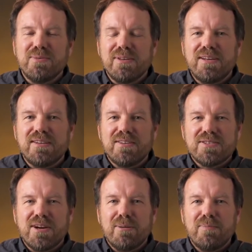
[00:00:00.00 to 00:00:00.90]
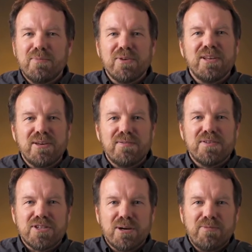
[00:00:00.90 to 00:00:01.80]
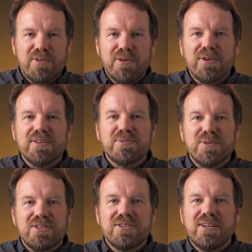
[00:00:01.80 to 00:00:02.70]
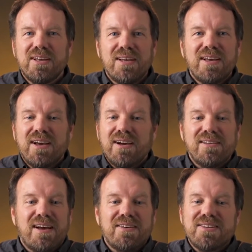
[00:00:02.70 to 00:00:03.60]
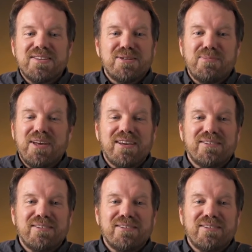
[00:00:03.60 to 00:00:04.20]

really into sharp relief and sharp focus, which allows us to make